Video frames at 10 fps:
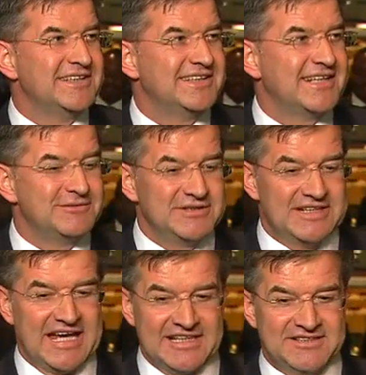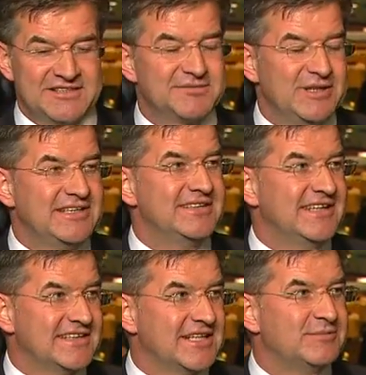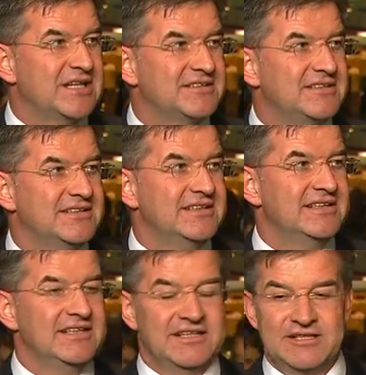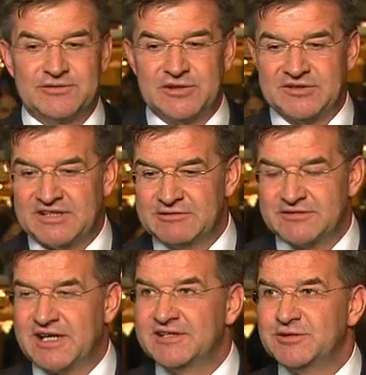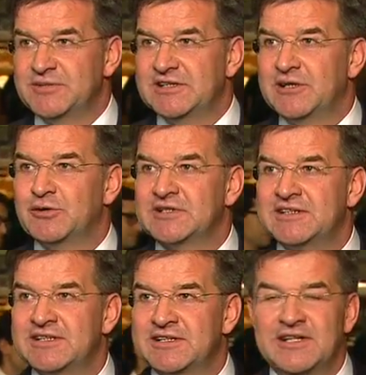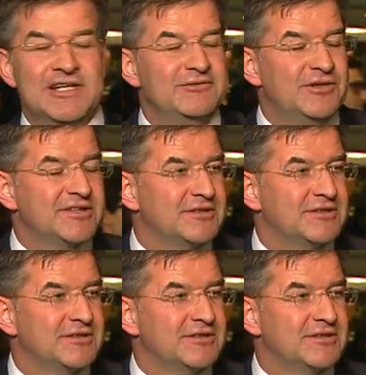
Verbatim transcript: and I will act and speak in that capacity. And of course, I will try to be the authentic voice